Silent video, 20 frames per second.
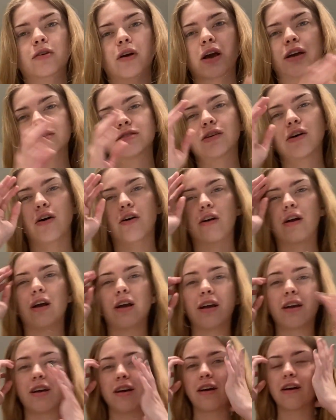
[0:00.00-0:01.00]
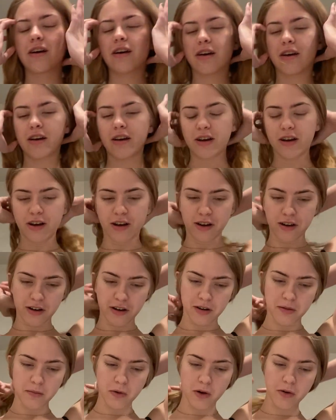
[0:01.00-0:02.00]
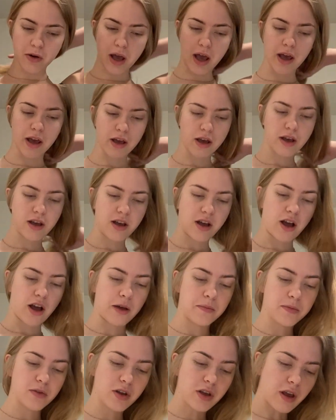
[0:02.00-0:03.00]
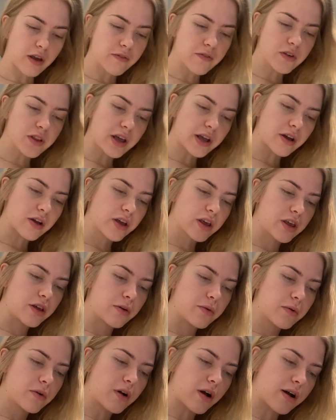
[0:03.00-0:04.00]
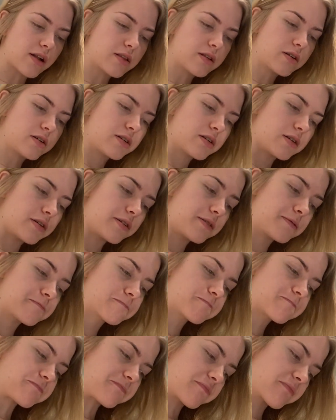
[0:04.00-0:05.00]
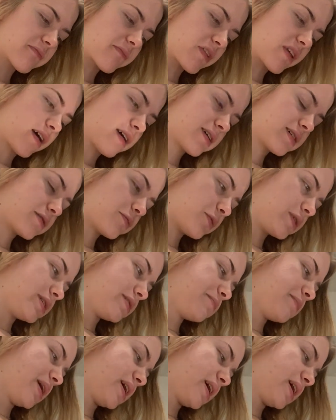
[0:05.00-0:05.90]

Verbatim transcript: Okay, sorry. Um, okay. I'm looking for like a cute color. Like what